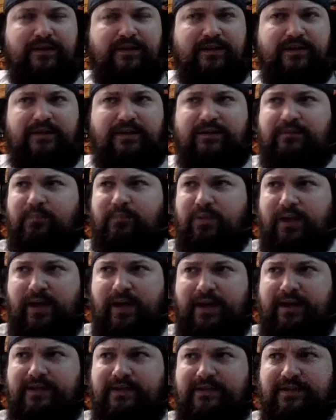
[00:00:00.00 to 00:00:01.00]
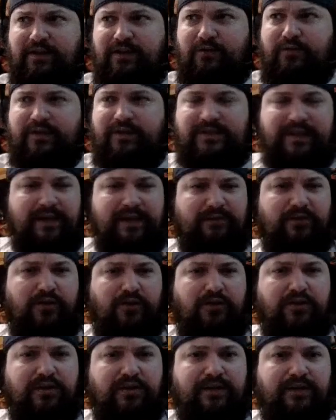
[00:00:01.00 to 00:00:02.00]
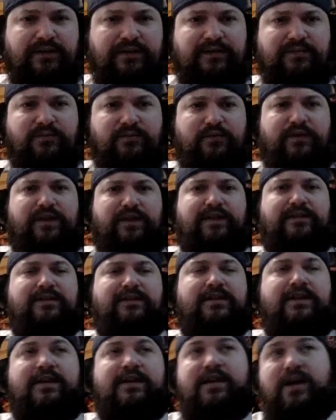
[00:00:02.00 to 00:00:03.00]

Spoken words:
the play itself is that long, and this movie is